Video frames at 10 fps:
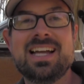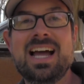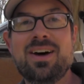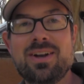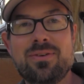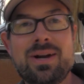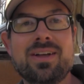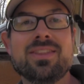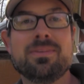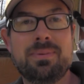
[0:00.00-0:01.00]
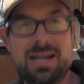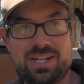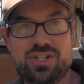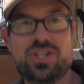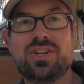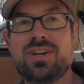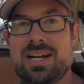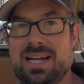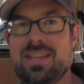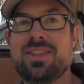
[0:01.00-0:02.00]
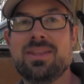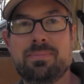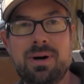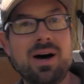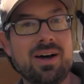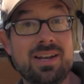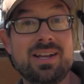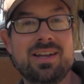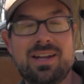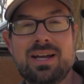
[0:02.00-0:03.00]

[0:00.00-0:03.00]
out around the pasture and the pond